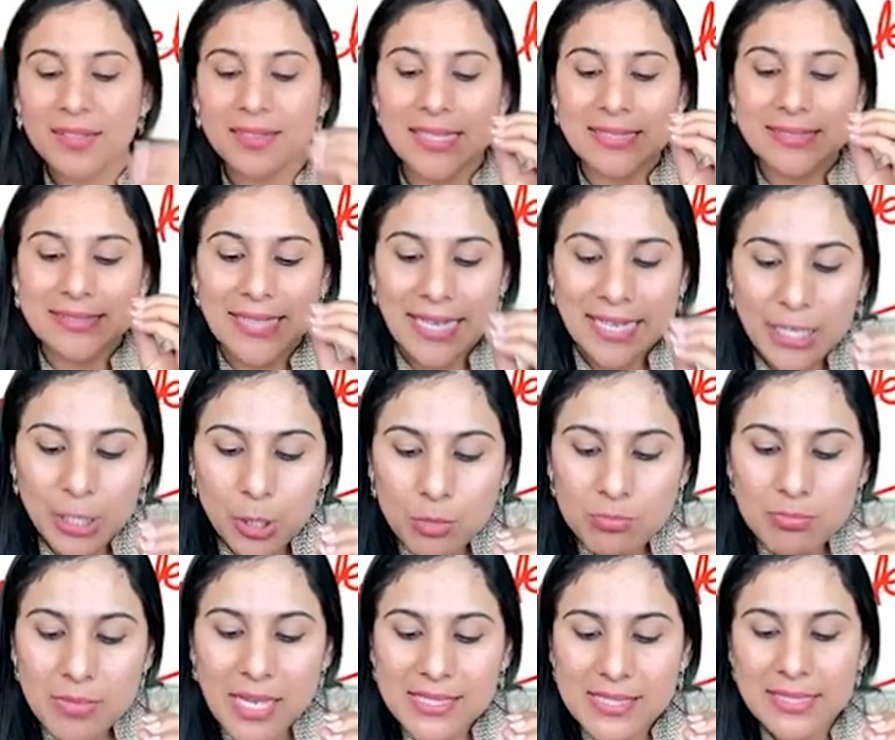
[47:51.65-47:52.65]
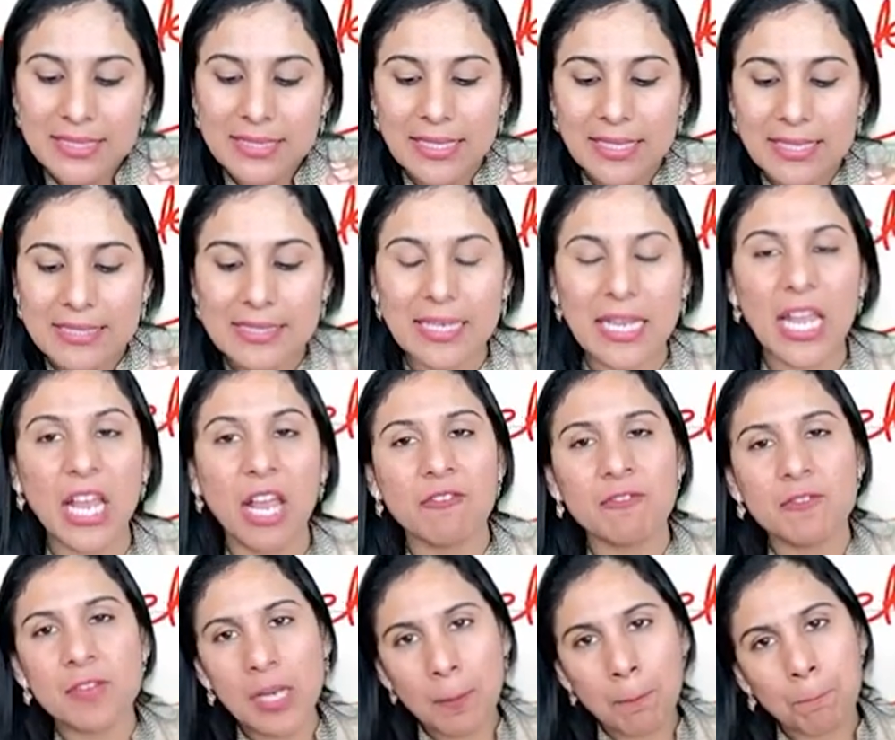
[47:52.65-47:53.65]
the pterygomasseteric sling
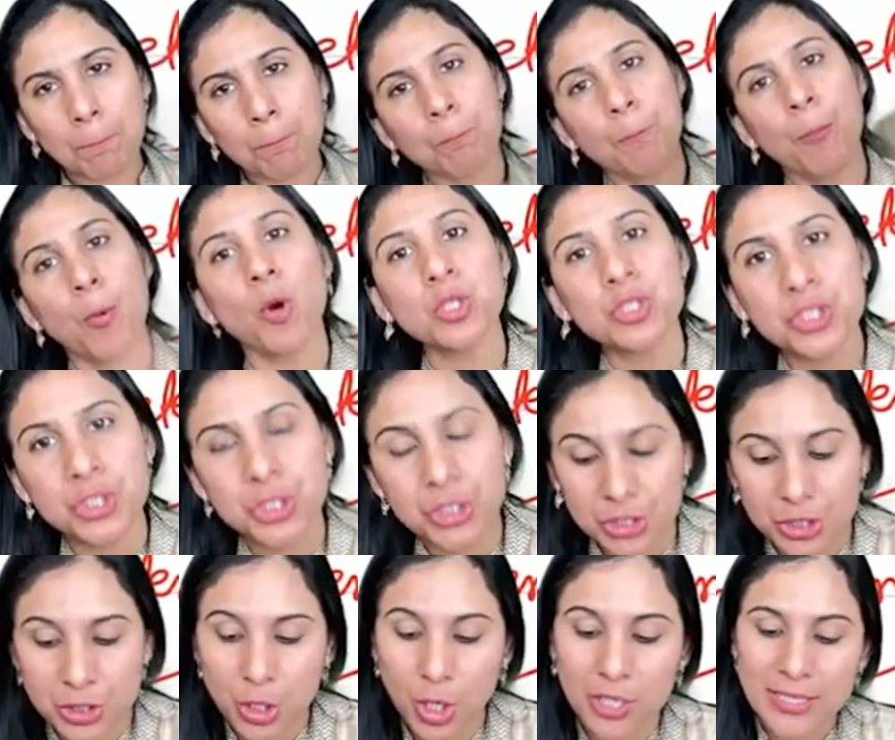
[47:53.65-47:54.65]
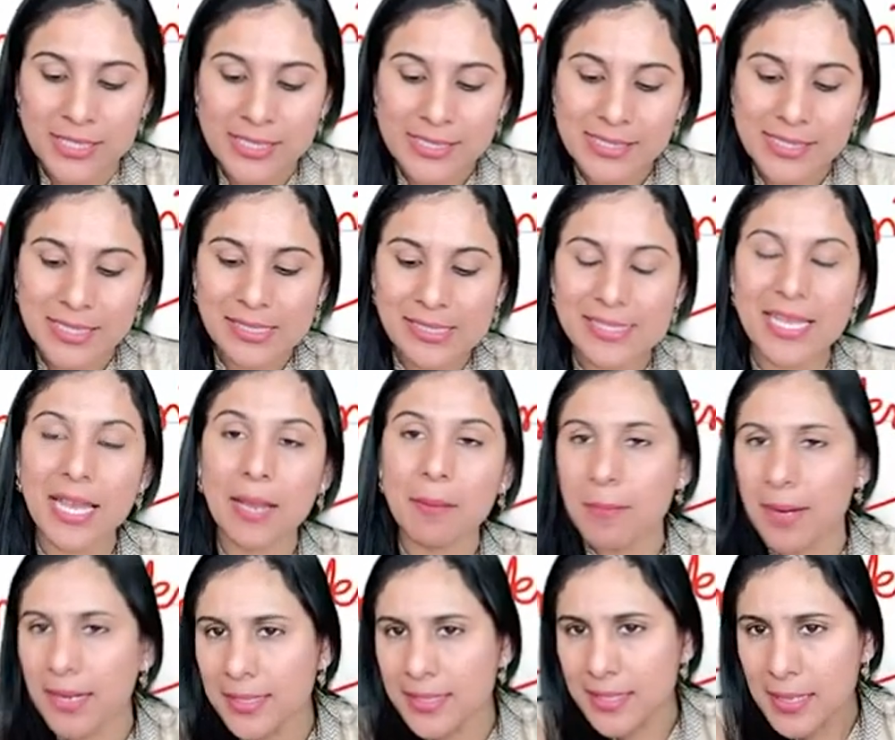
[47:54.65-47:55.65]
will push your distal
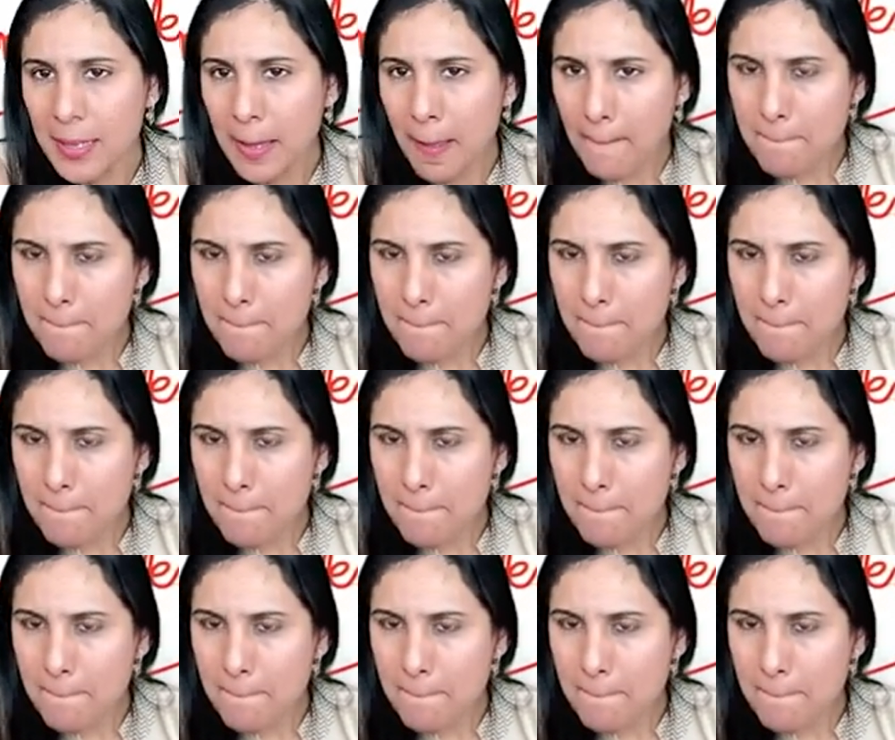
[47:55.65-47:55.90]
segment